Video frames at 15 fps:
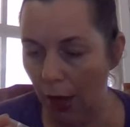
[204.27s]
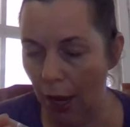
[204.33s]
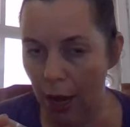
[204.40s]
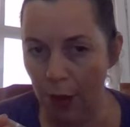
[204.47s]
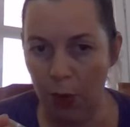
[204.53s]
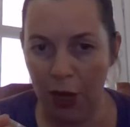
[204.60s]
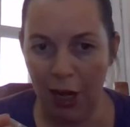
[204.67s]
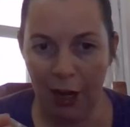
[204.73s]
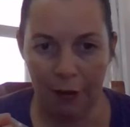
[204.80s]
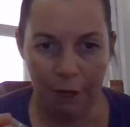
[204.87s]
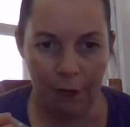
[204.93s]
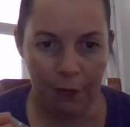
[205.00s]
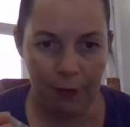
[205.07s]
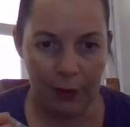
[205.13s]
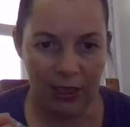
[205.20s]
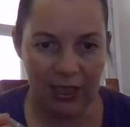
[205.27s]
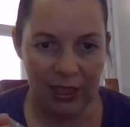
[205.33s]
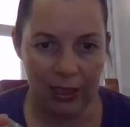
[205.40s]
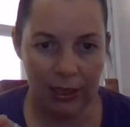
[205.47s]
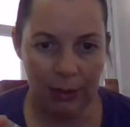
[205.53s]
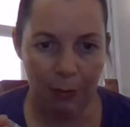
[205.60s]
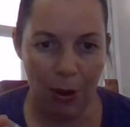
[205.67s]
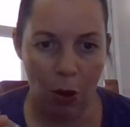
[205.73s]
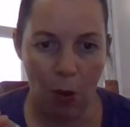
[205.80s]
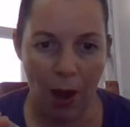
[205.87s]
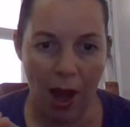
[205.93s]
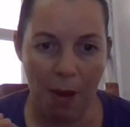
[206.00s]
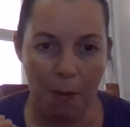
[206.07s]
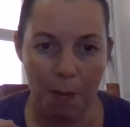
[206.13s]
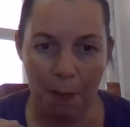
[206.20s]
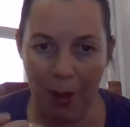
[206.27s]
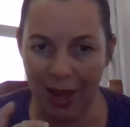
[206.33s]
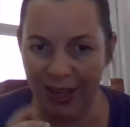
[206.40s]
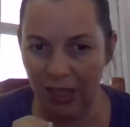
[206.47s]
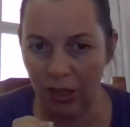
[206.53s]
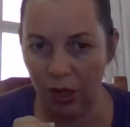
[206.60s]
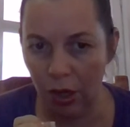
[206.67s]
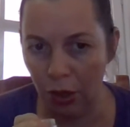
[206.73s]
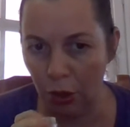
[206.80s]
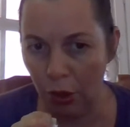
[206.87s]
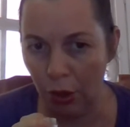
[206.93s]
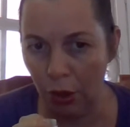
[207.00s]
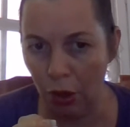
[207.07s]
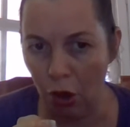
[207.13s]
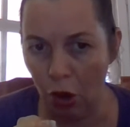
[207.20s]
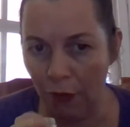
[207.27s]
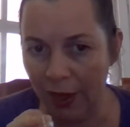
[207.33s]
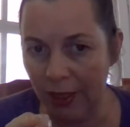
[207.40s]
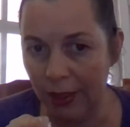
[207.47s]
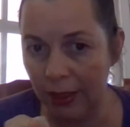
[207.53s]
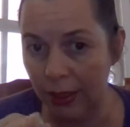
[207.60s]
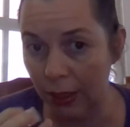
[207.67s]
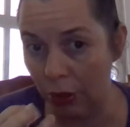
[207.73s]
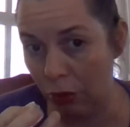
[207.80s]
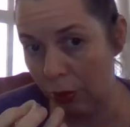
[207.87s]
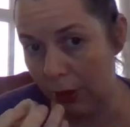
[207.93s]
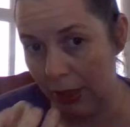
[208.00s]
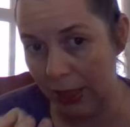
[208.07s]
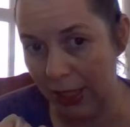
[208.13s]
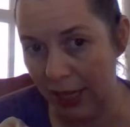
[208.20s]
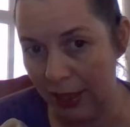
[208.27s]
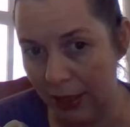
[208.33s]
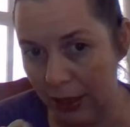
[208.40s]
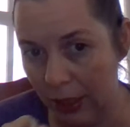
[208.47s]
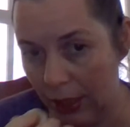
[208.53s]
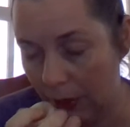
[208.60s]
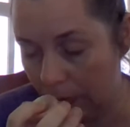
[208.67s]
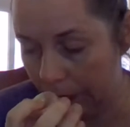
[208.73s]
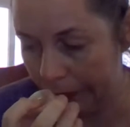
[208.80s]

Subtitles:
and then I smell a back note of a citrus zesty